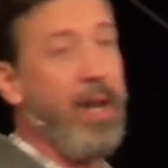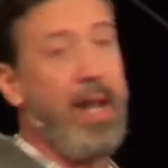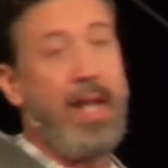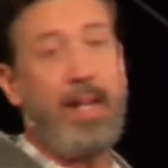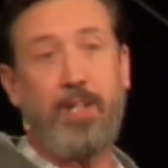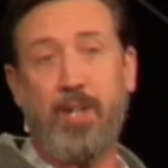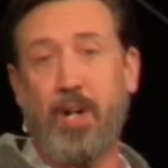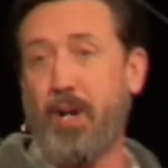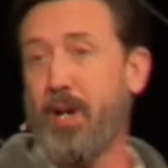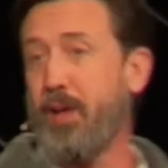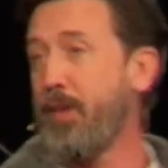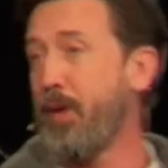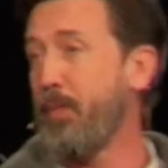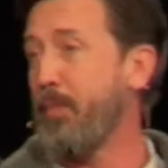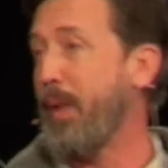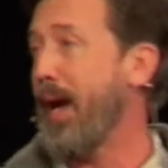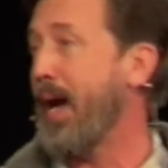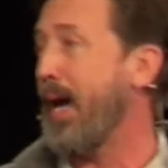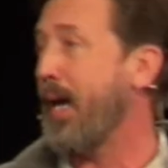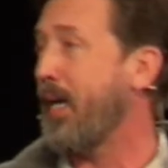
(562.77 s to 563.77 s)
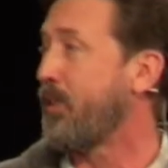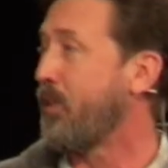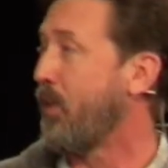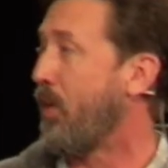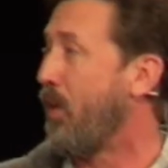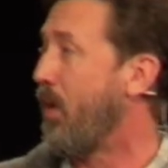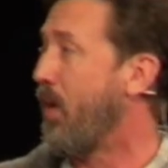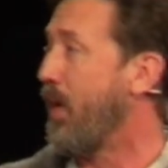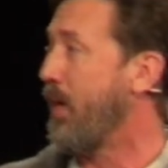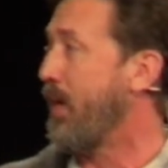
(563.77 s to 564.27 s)
but had turned their backs
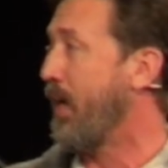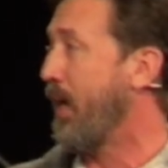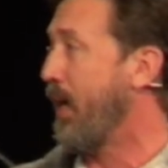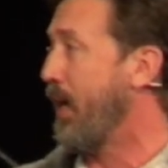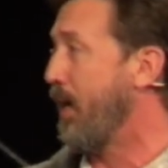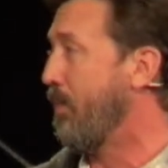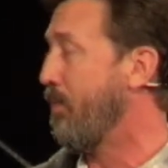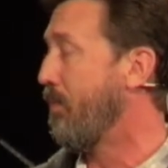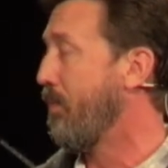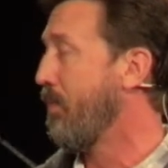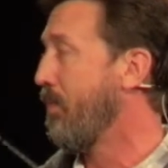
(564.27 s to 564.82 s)
on him.